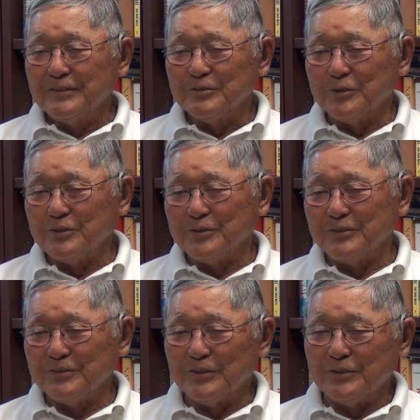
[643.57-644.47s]
then
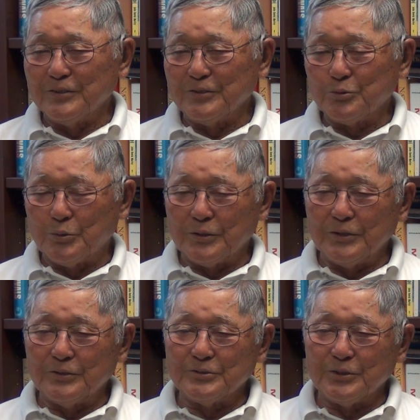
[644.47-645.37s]
in 20
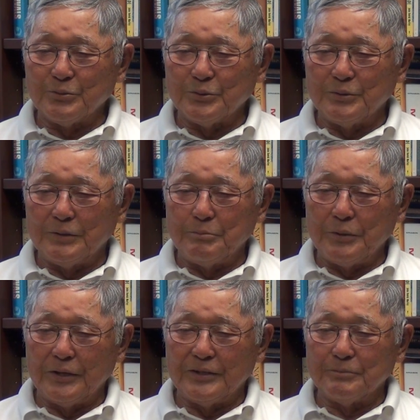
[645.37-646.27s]
years it would be
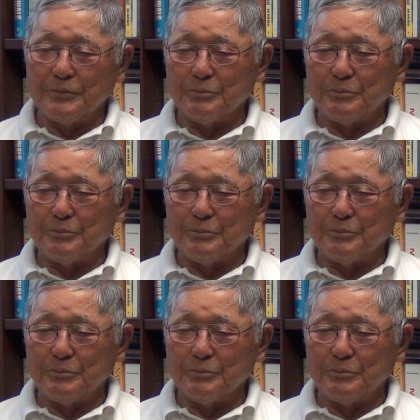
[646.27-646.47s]
paid up.